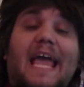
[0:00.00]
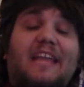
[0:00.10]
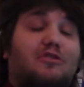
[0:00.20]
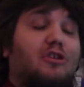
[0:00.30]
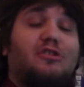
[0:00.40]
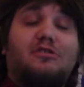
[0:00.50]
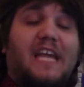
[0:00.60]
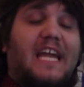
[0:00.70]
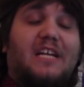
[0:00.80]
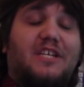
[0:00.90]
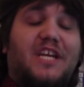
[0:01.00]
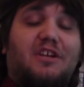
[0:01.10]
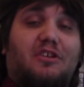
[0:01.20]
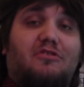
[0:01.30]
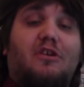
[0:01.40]
It doesn't take a
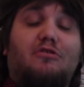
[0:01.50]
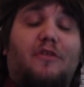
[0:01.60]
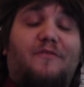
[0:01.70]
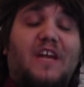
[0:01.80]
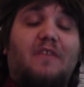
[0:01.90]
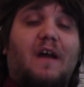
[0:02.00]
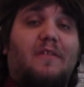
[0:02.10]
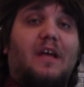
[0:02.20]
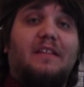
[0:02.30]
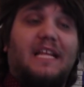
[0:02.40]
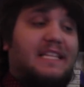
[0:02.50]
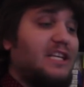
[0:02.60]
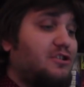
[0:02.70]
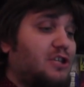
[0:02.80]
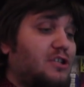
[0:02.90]
genius to figure out that
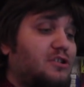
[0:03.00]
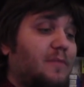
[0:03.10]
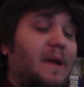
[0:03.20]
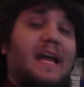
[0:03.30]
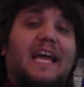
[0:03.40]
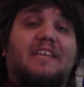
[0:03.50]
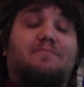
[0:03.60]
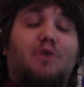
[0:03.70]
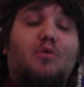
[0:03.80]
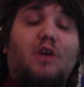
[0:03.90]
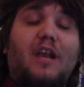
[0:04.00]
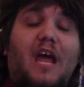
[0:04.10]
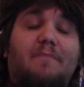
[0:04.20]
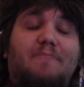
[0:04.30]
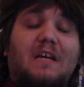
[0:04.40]
this system is broken
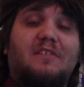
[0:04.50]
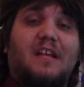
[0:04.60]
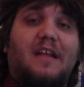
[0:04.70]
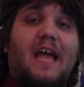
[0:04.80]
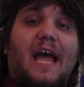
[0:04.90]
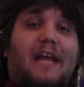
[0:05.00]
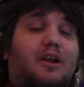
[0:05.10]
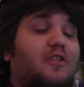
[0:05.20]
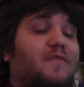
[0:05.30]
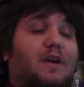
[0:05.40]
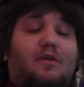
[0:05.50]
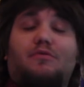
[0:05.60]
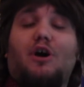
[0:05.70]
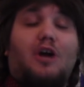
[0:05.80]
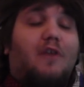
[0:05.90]
and busted and not very
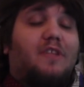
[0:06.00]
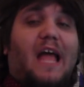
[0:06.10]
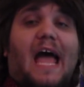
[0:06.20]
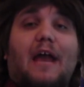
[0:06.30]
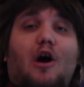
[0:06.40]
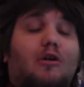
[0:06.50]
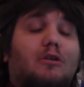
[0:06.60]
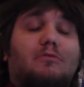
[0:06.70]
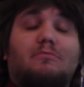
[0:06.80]
thought out at all.